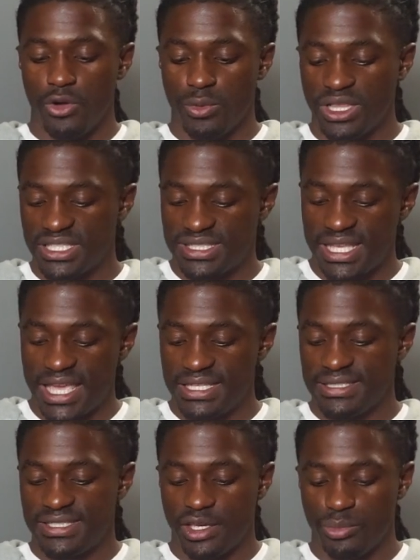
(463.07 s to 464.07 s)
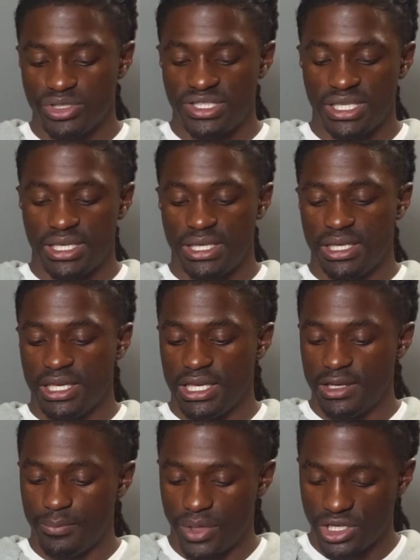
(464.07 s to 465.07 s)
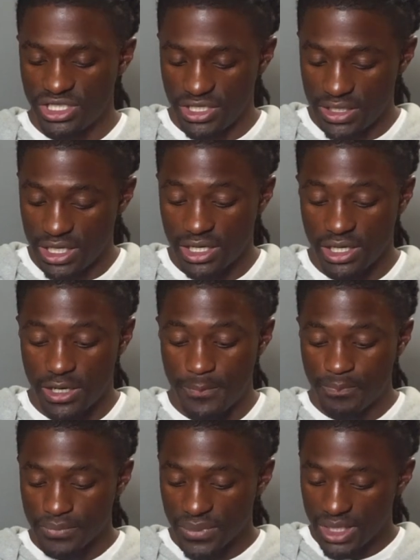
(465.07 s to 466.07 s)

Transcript: real estate ten percent, and emerging uh,